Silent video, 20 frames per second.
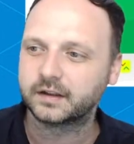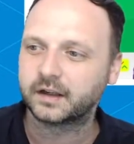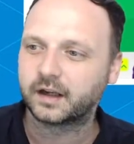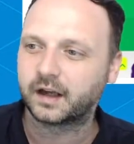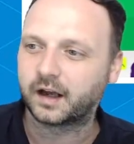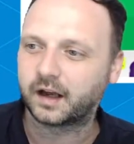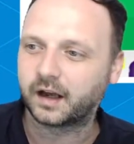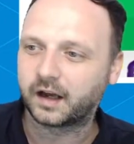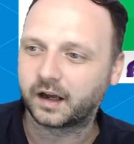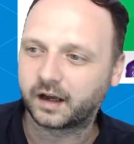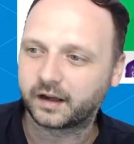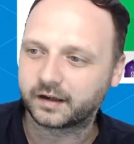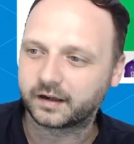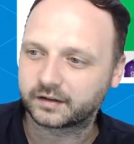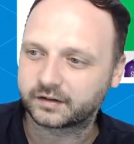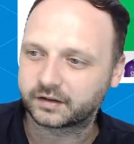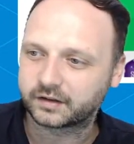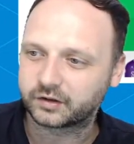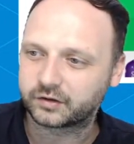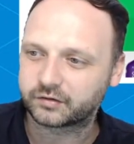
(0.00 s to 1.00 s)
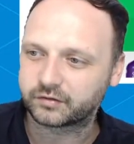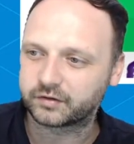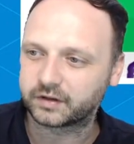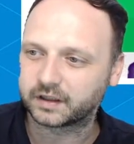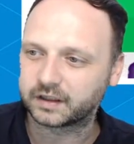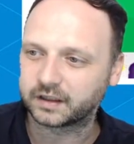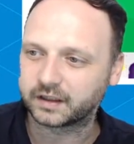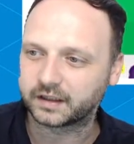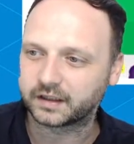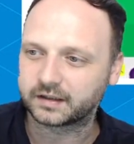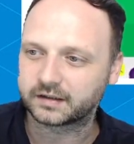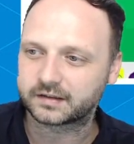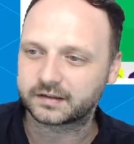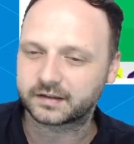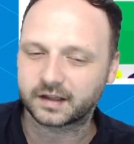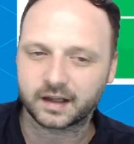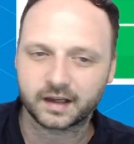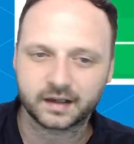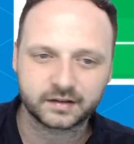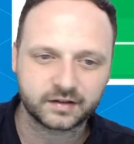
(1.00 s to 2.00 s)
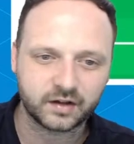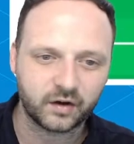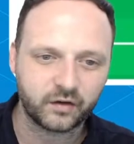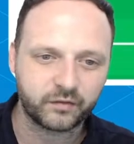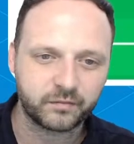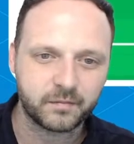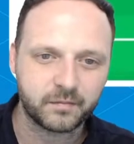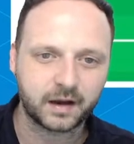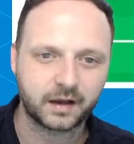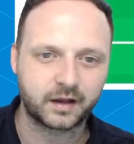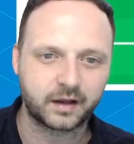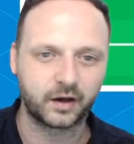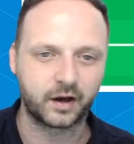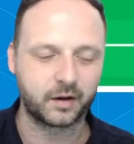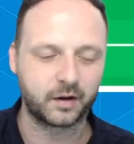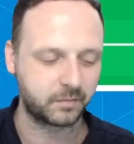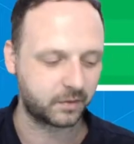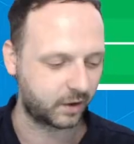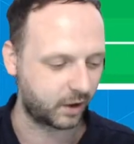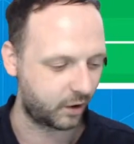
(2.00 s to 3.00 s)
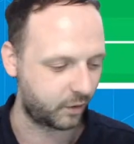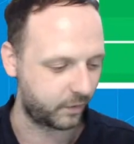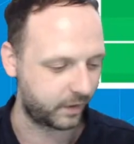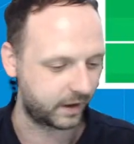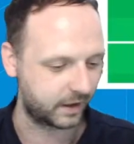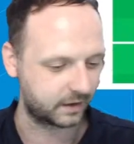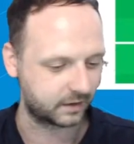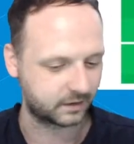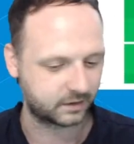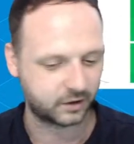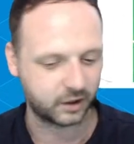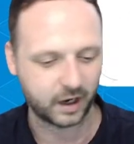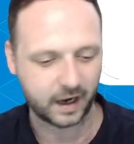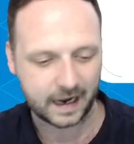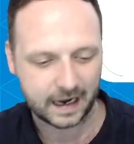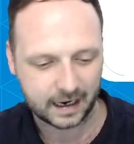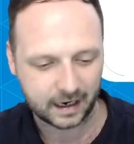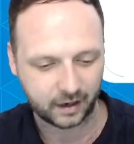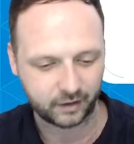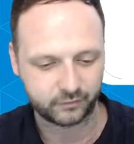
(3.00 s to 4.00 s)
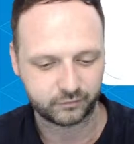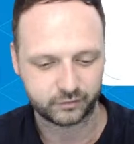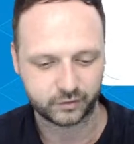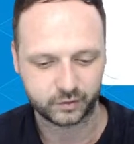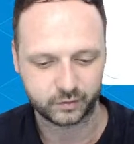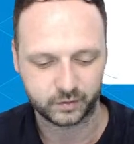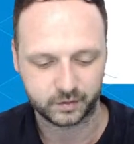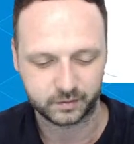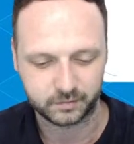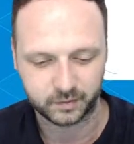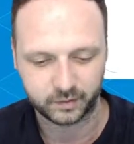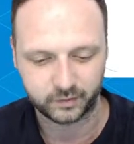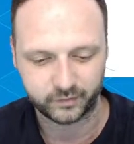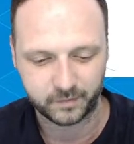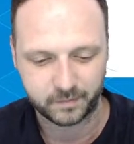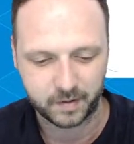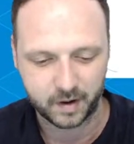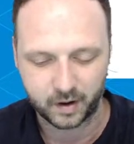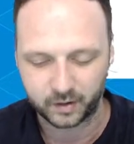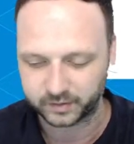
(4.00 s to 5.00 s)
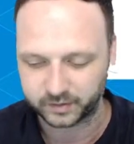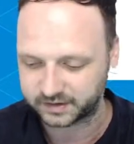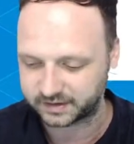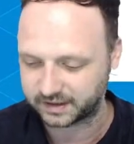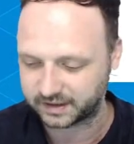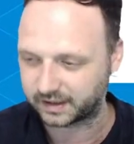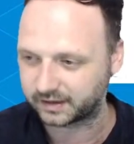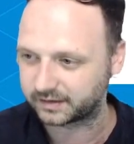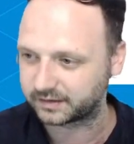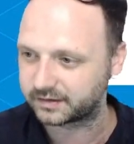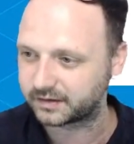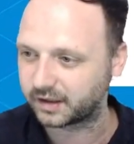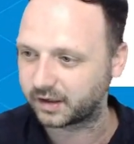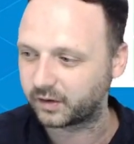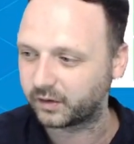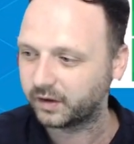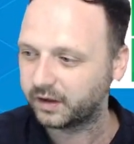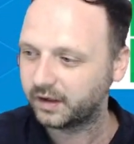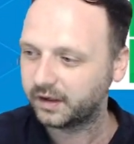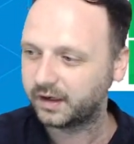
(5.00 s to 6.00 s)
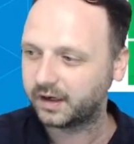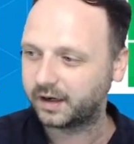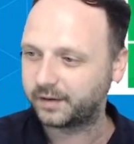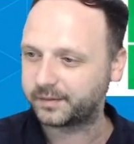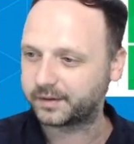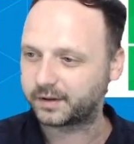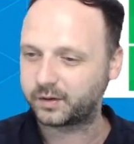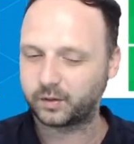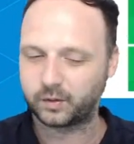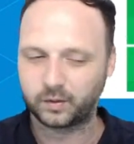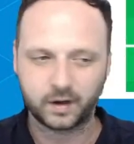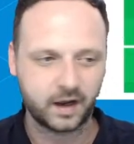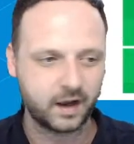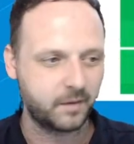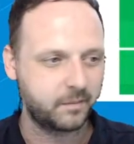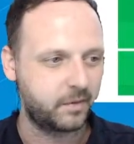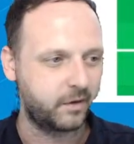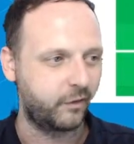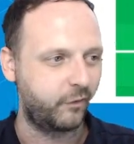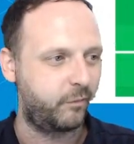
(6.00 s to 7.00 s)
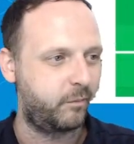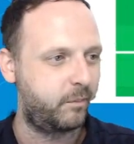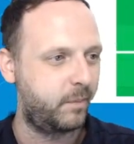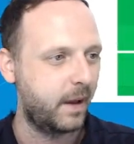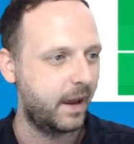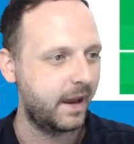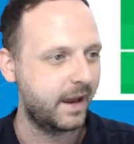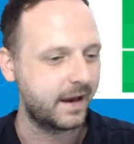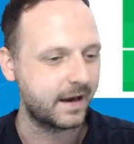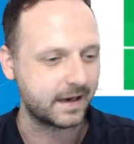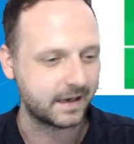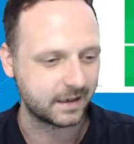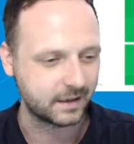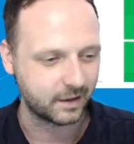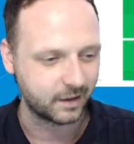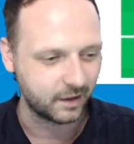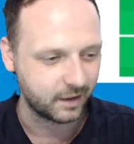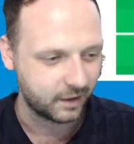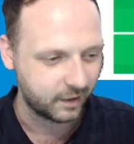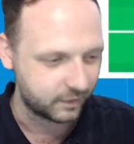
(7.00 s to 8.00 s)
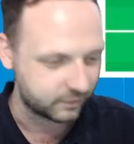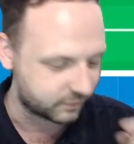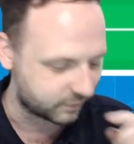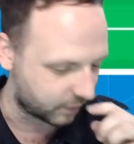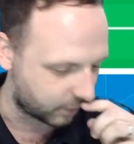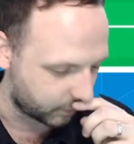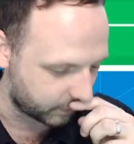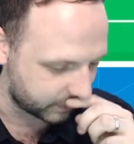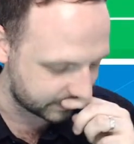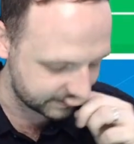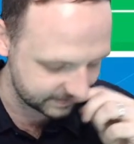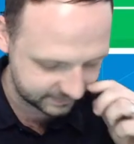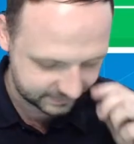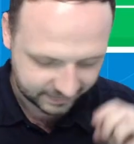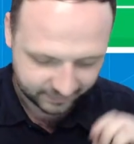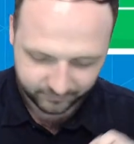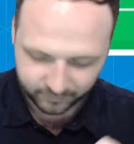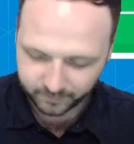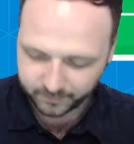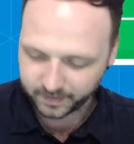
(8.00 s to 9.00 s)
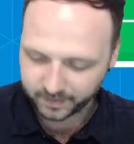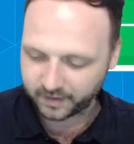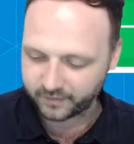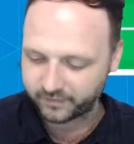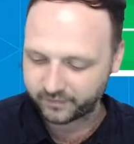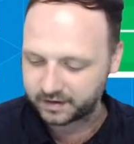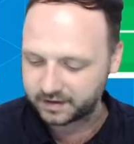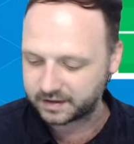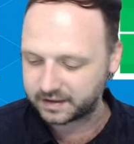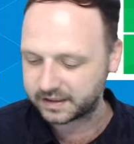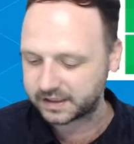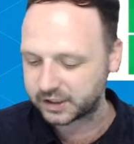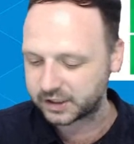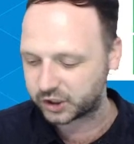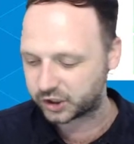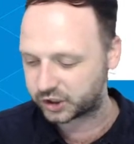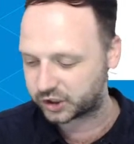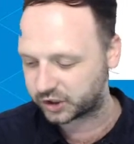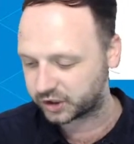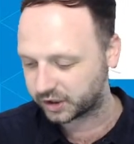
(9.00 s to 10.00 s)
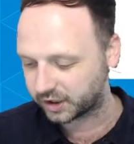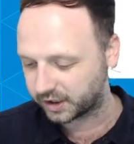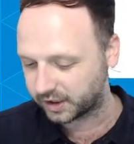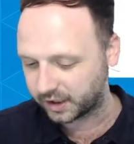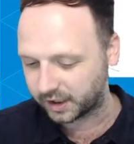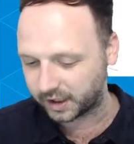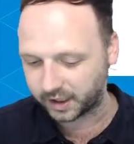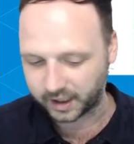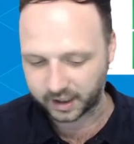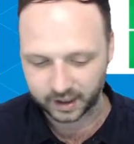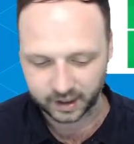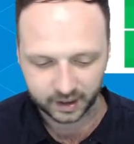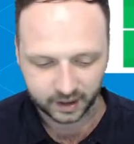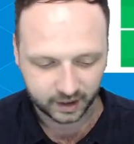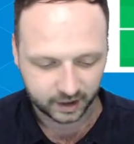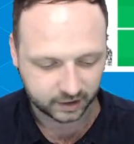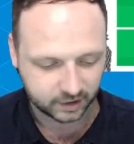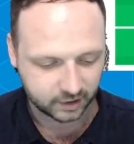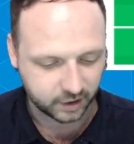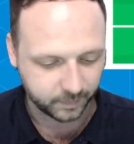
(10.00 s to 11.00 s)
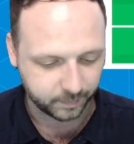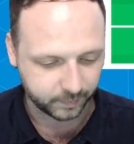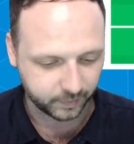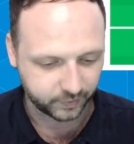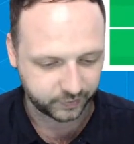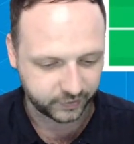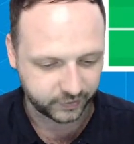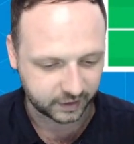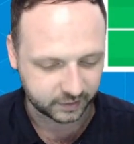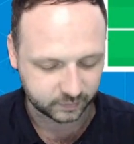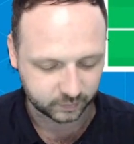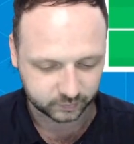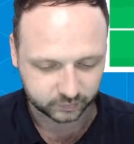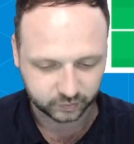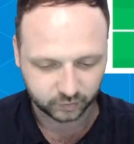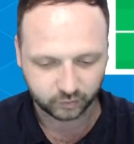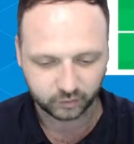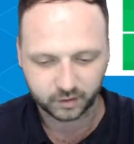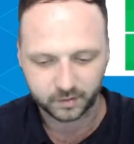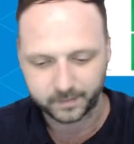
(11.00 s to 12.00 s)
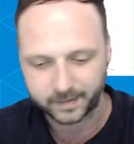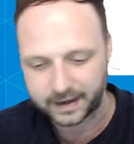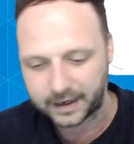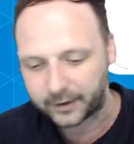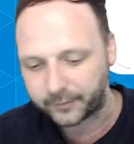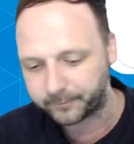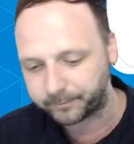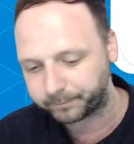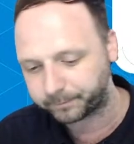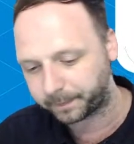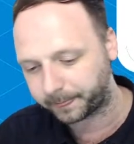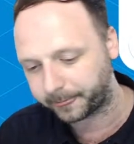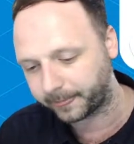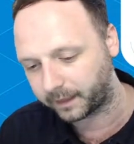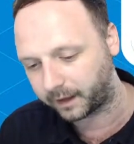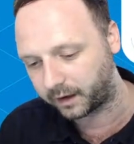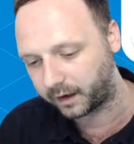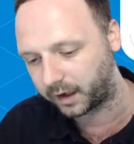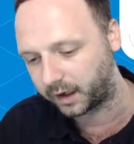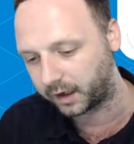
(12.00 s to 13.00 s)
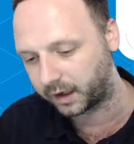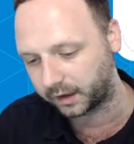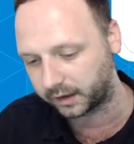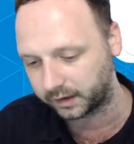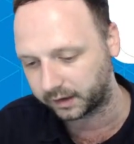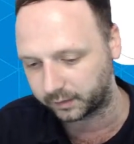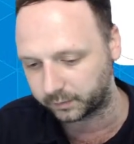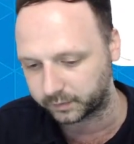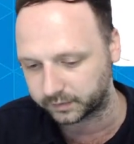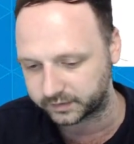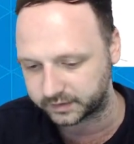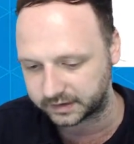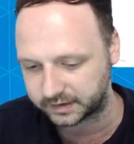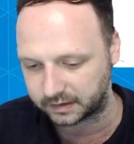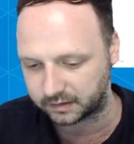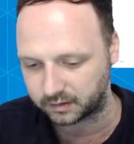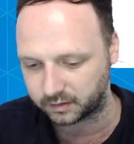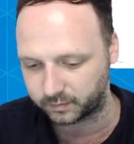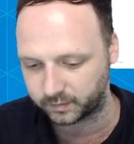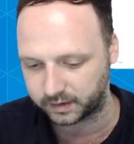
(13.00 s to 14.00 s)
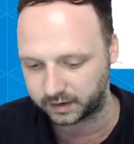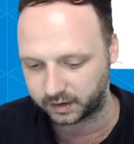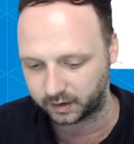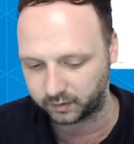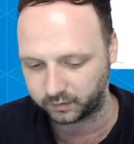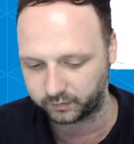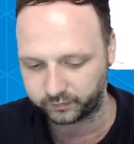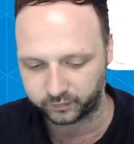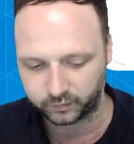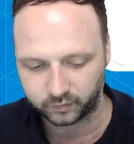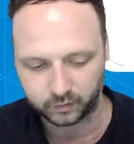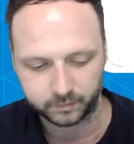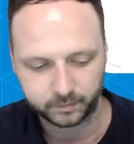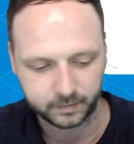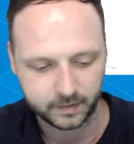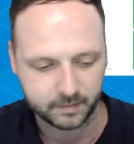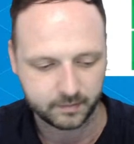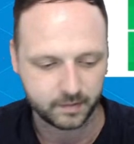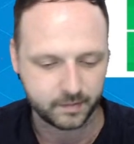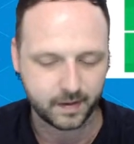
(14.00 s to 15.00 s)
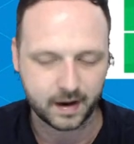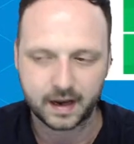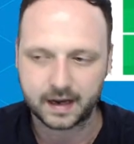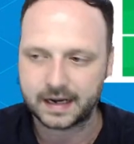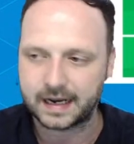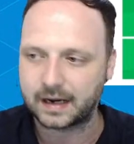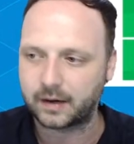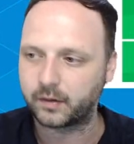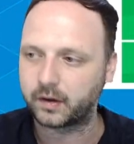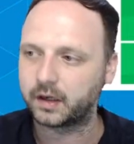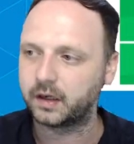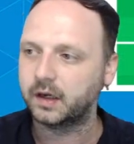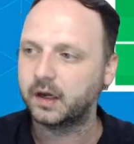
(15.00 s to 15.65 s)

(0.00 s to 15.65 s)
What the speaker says: I had to drill in, slice off my gum, go in, cut out a root, and move a post down. So I'm in quite a bit of pain. So we just have a bit of a niche. Couple of things we'll talk about, and we'll see how long we go for. Maybe about an hour.